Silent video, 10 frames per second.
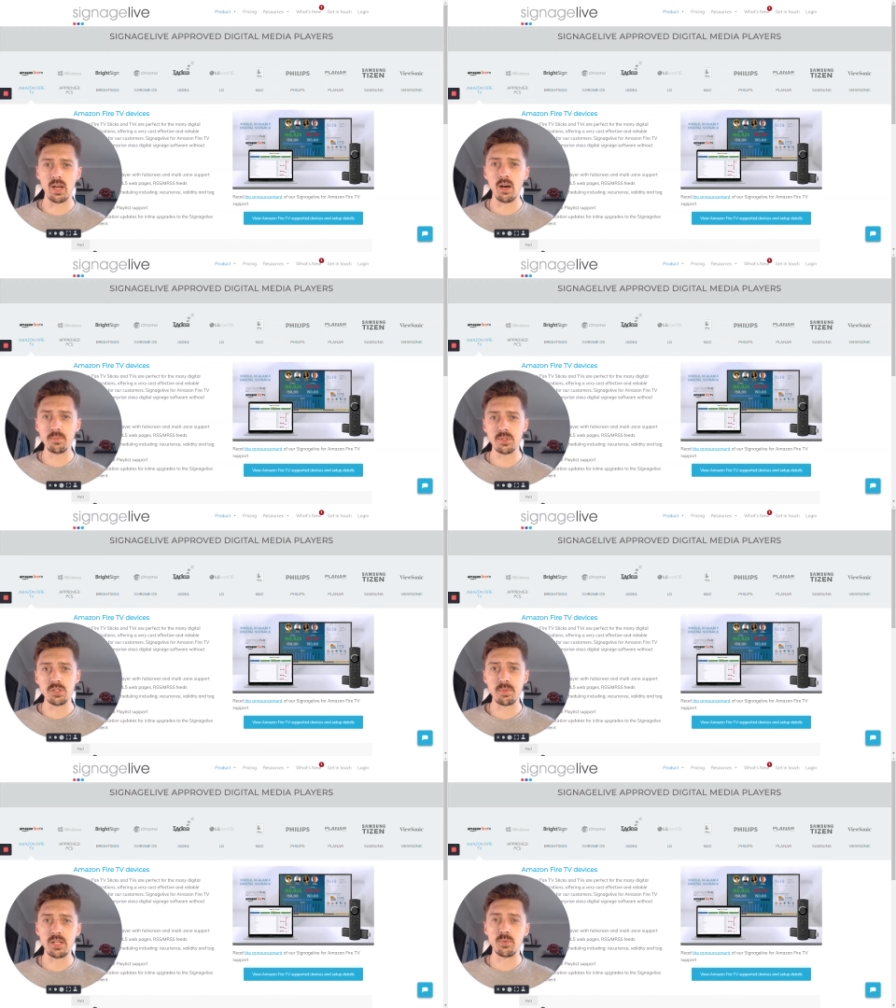up to
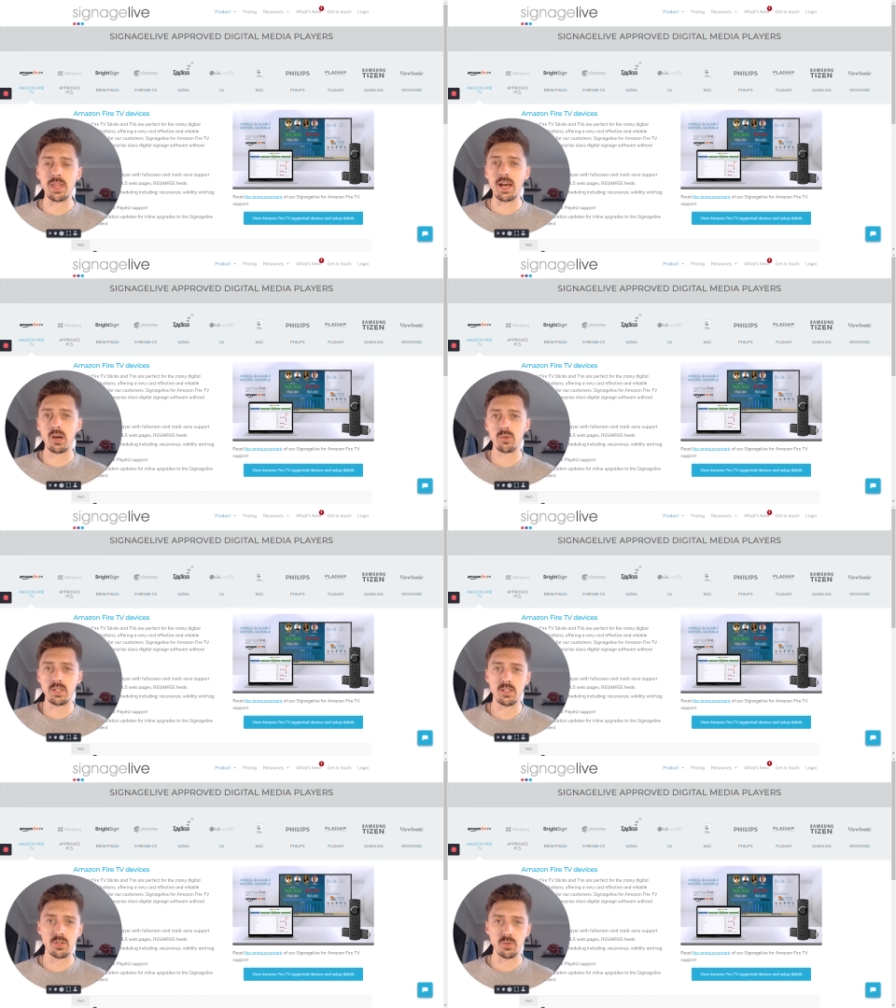speed with how
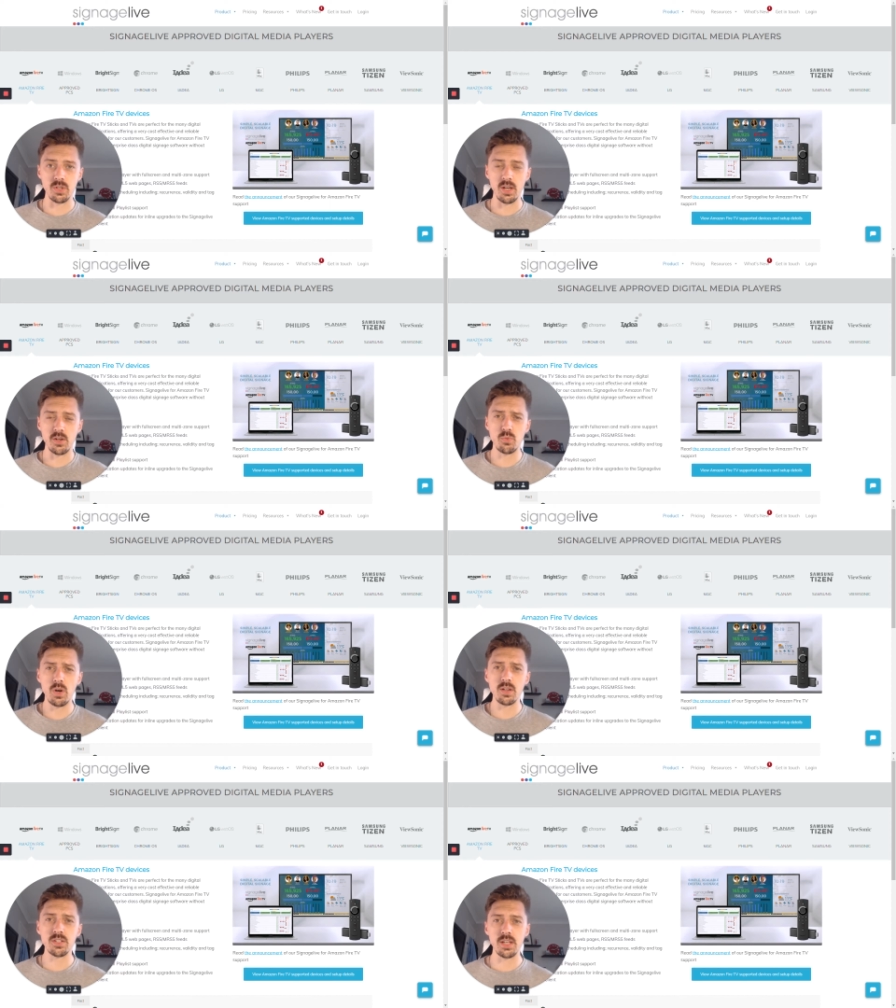digital signage
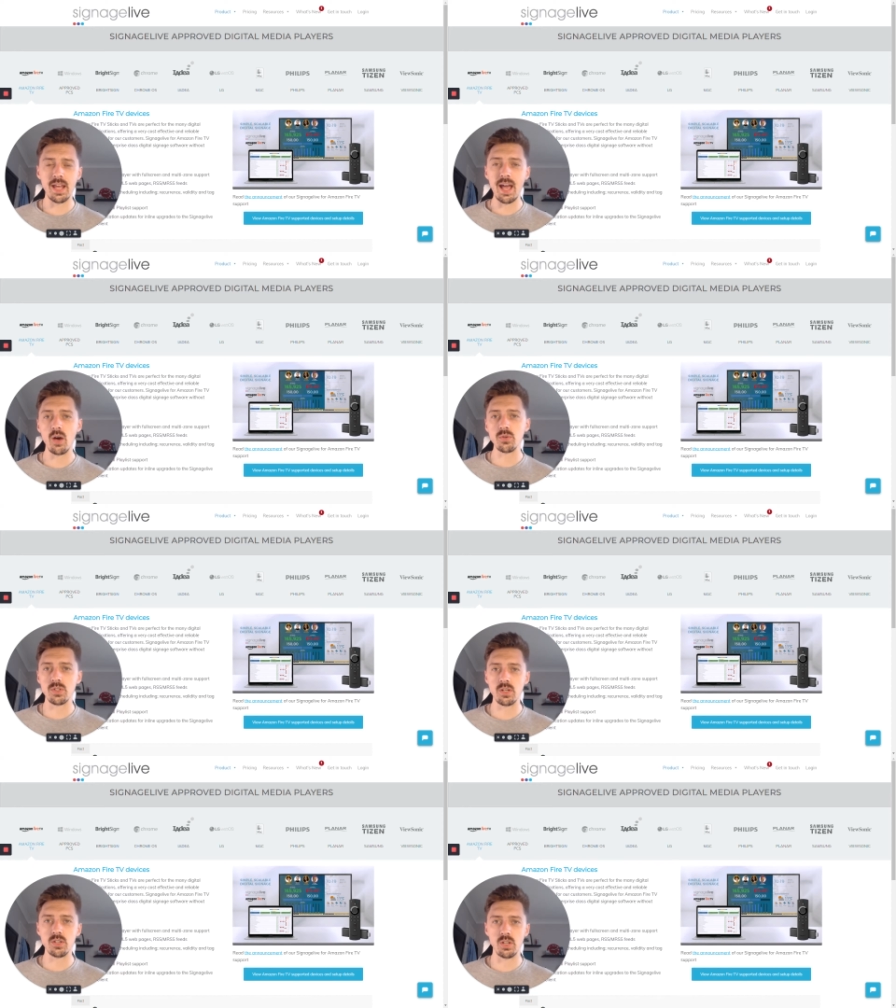works and how
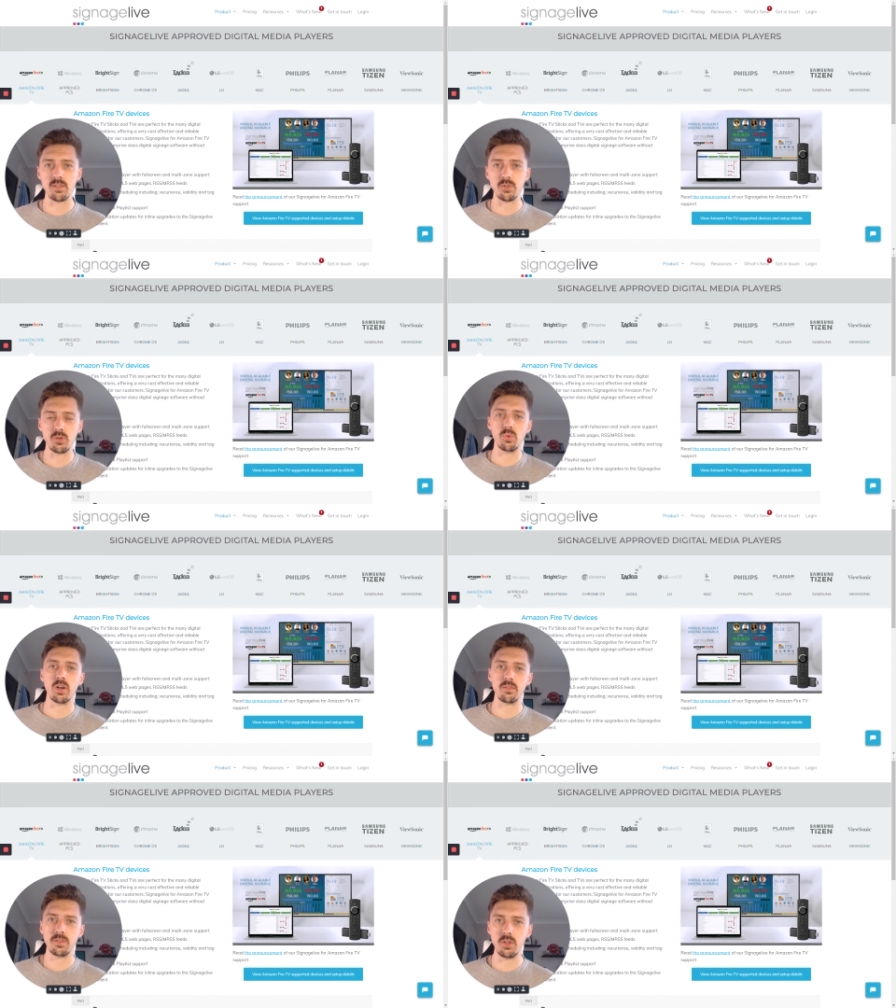Signage Live could
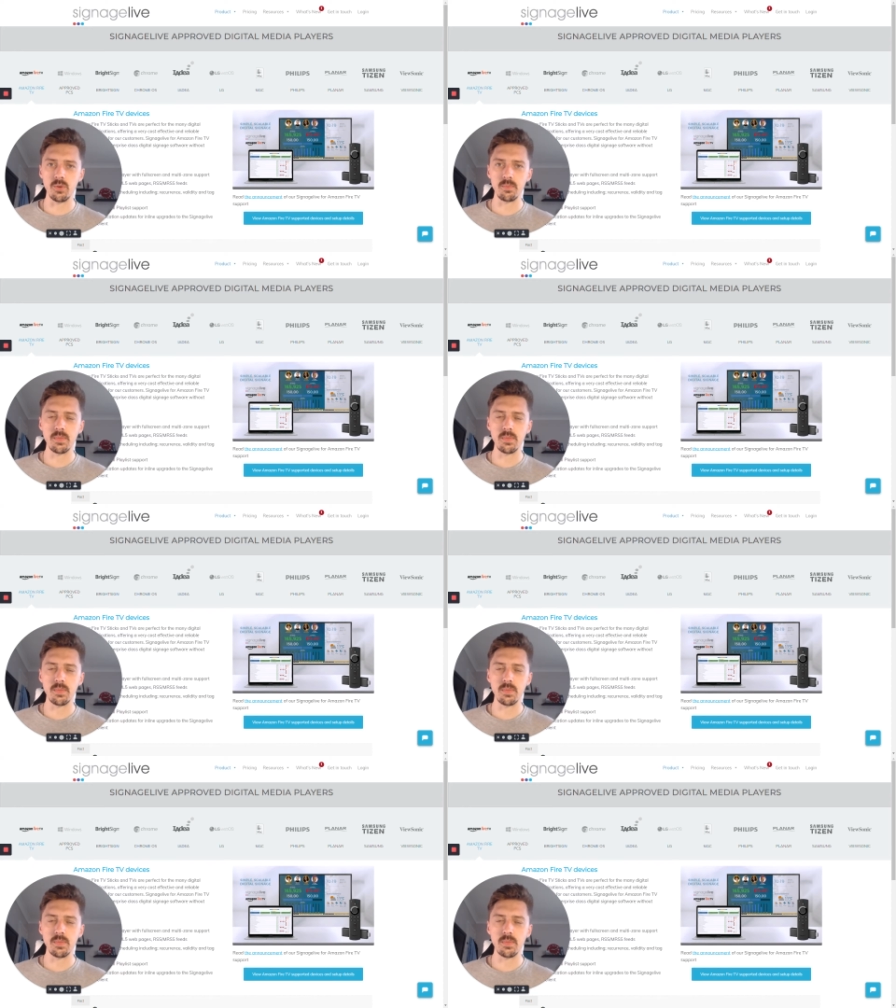work for you.